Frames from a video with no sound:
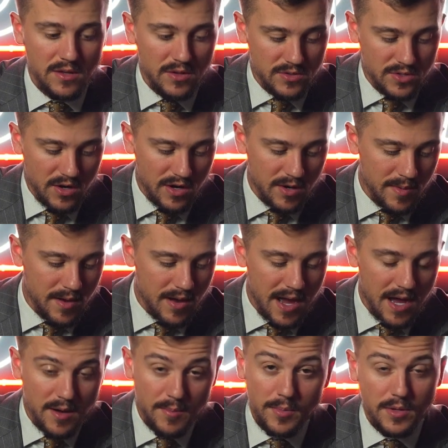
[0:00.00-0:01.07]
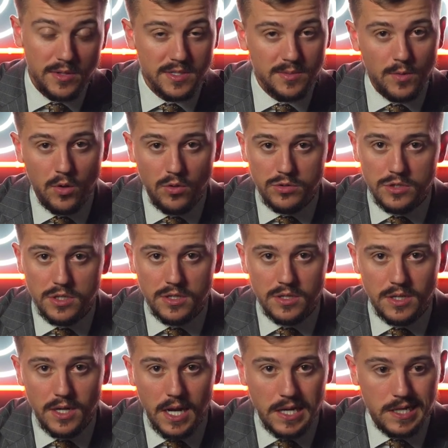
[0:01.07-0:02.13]
talking about how to build some culture,
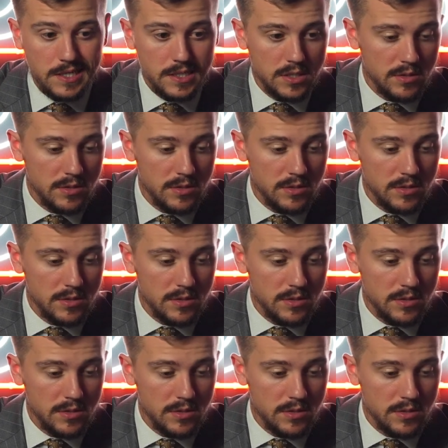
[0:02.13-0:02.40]
how to,